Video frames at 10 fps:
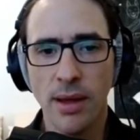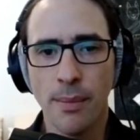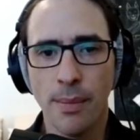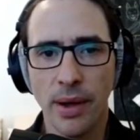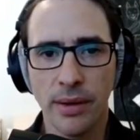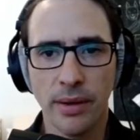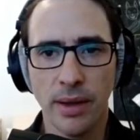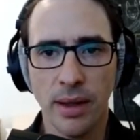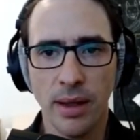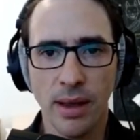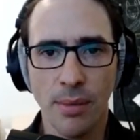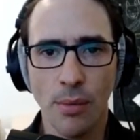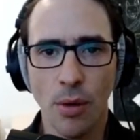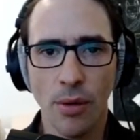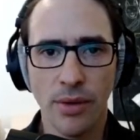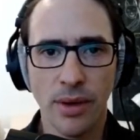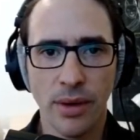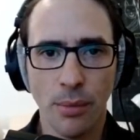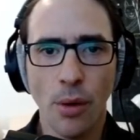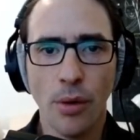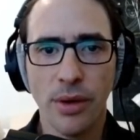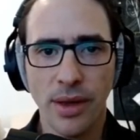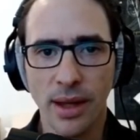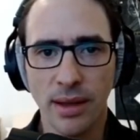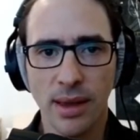but it's more than that.